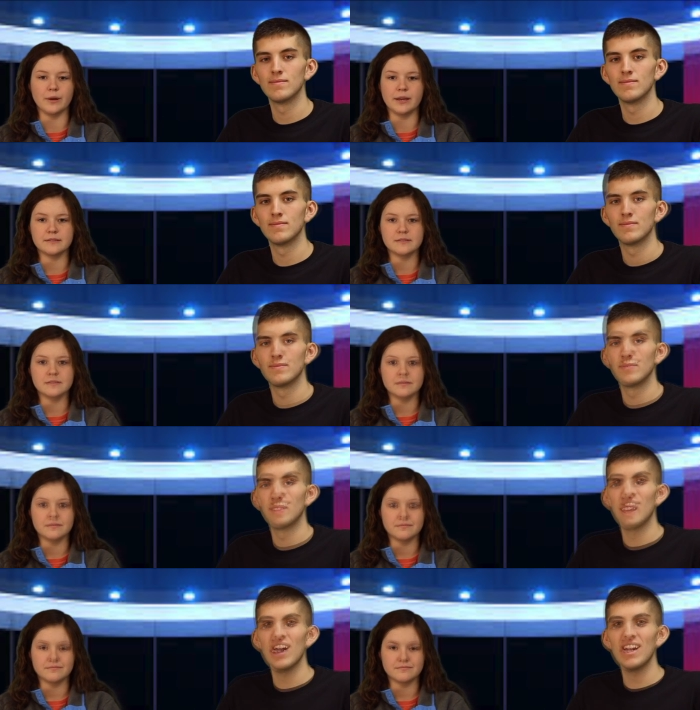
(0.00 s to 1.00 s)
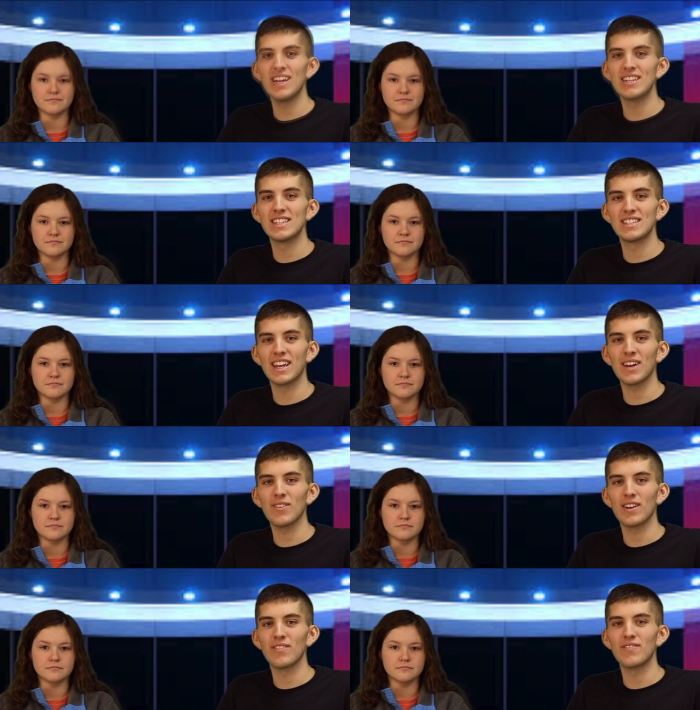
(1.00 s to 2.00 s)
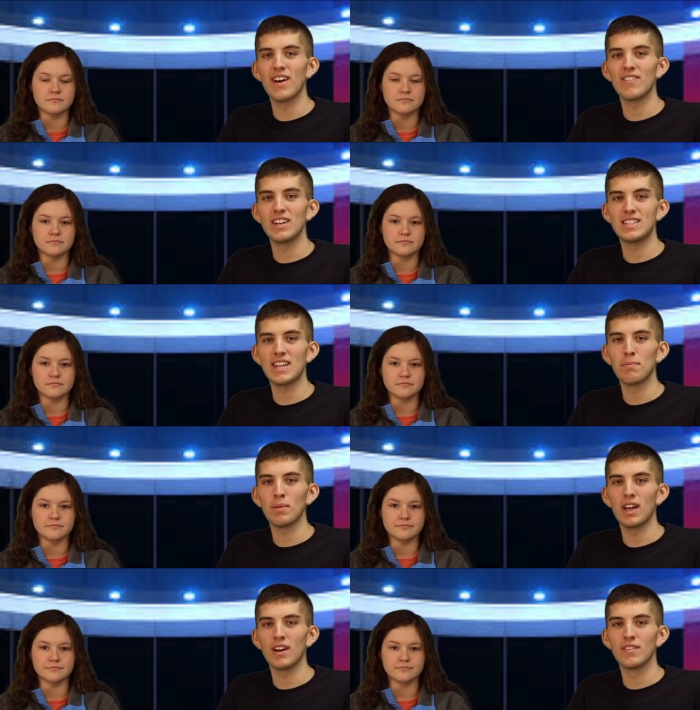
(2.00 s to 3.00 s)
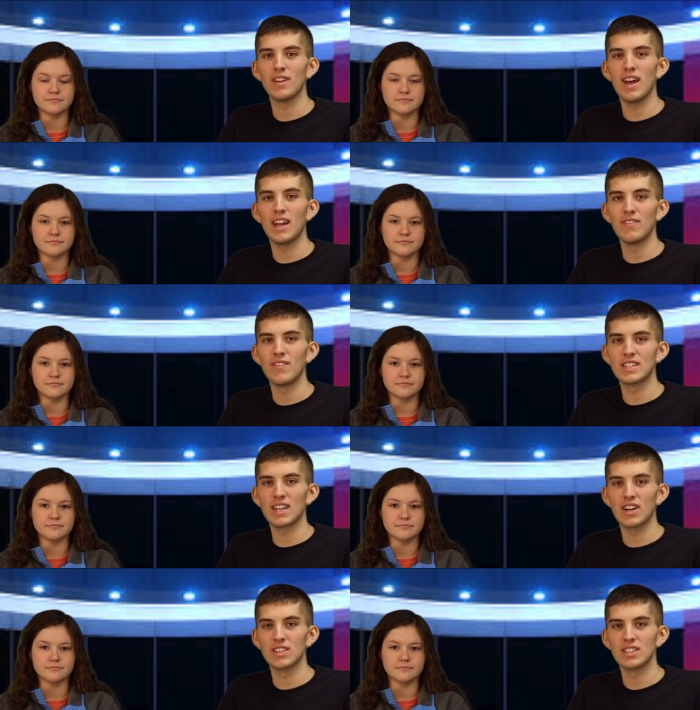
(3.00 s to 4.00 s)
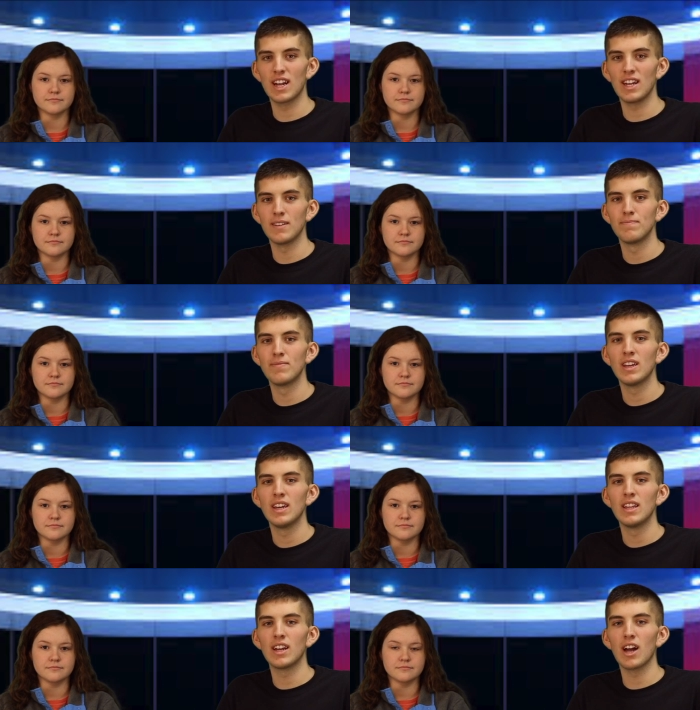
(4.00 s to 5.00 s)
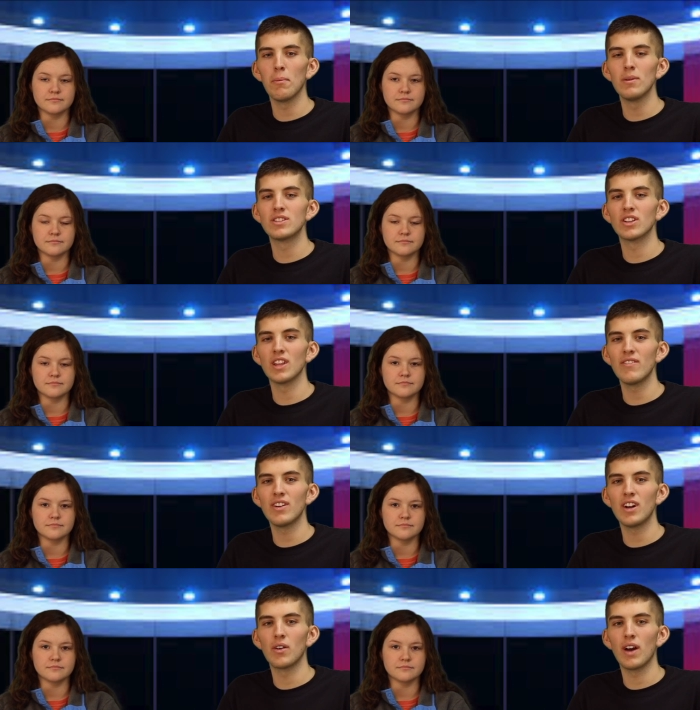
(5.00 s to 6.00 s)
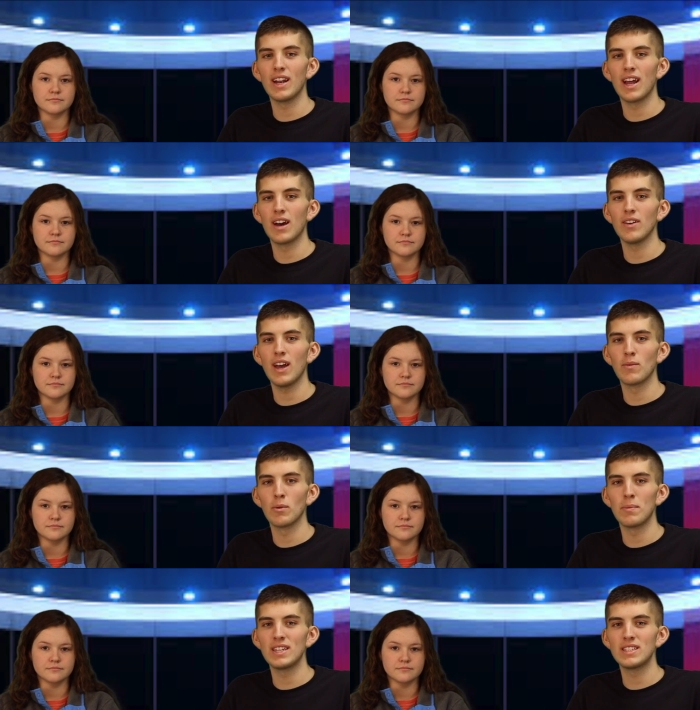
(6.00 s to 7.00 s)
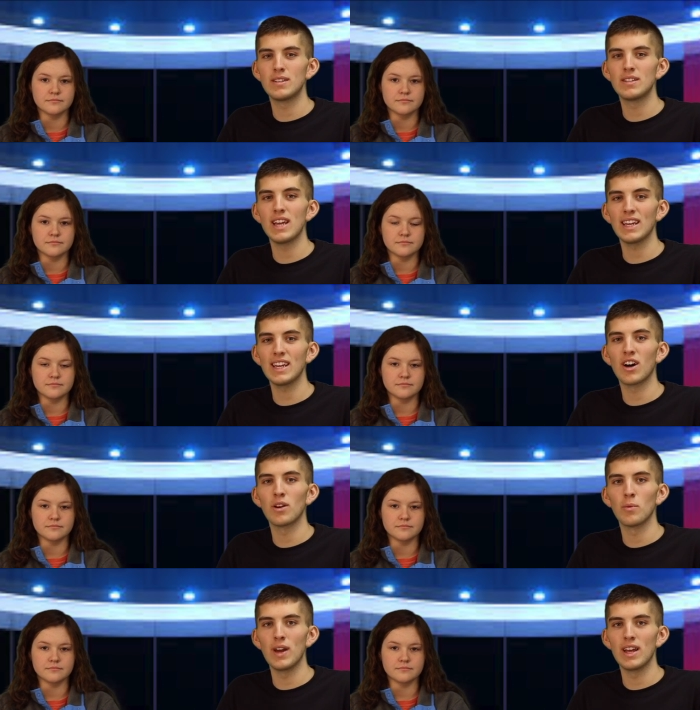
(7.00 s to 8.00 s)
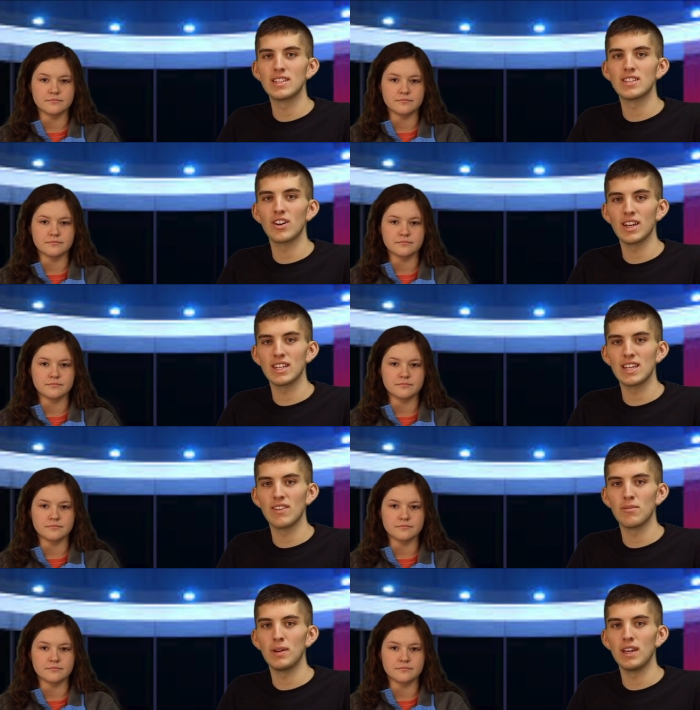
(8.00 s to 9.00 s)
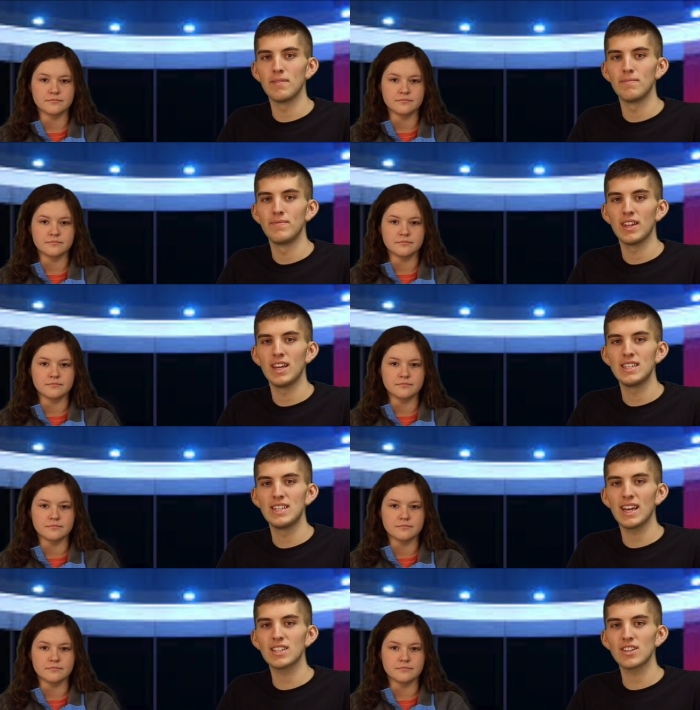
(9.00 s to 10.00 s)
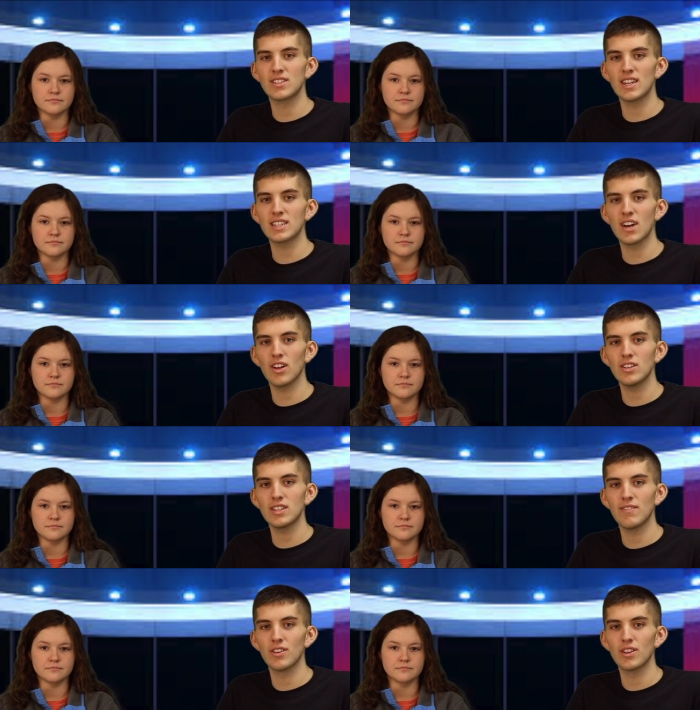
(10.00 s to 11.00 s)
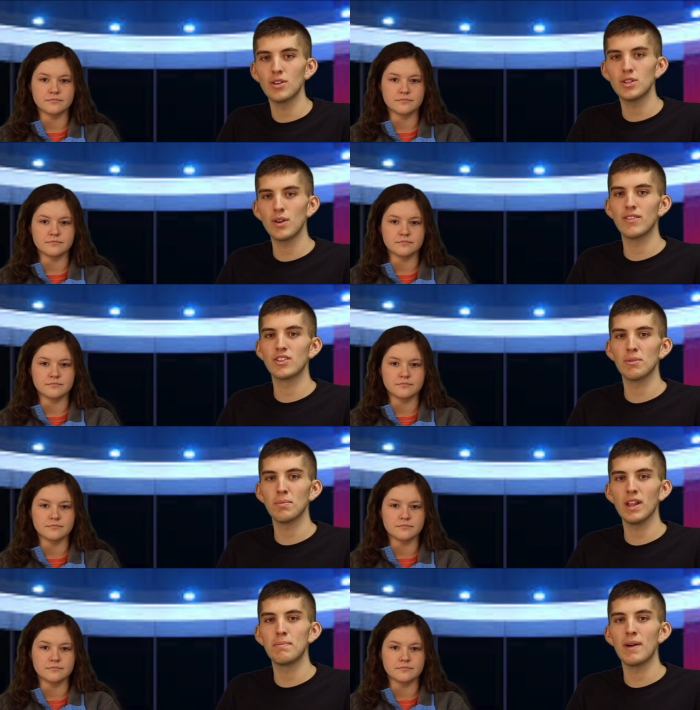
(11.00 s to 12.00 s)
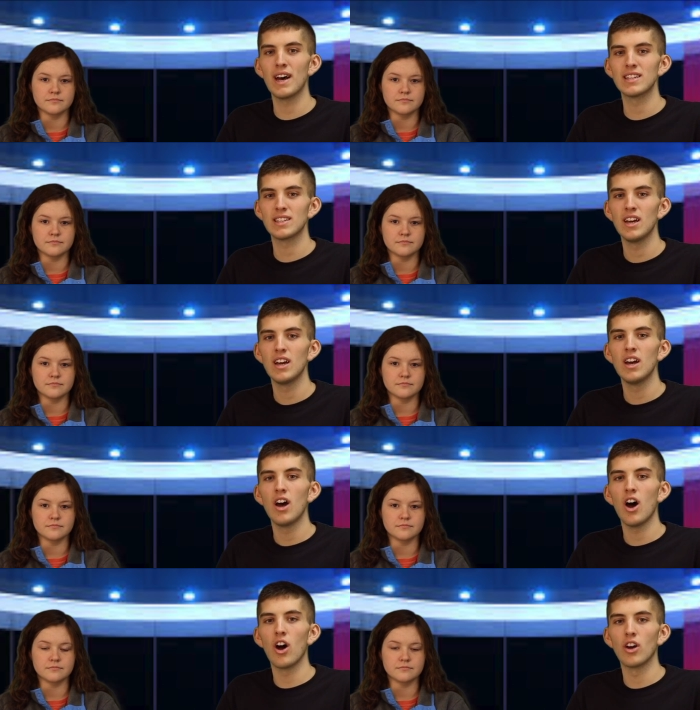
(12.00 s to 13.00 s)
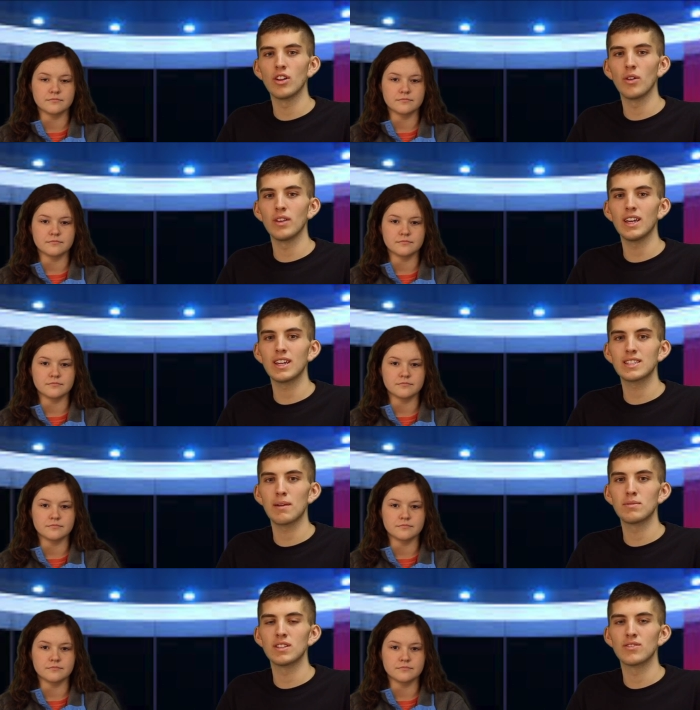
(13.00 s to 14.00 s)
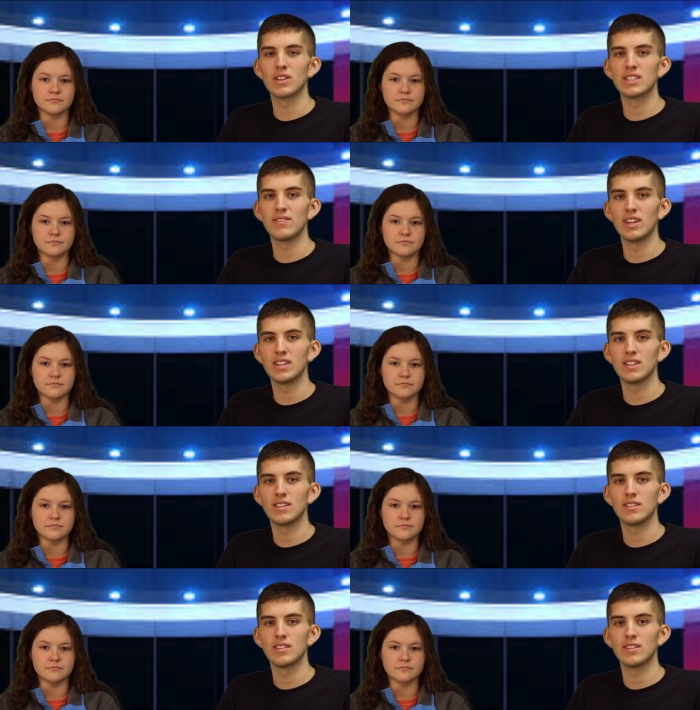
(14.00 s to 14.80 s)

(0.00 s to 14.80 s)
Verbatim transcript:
Speaker 1: West.
Speaker 2: Friday is the second round of 5A state playoff at FS Garrison Stadium. The Goblins are 11-0 right now and will be taking on Wynne starting at 7 p.m. Tickets are $6 and for those who have a AAA pass are the only exceptions for this event.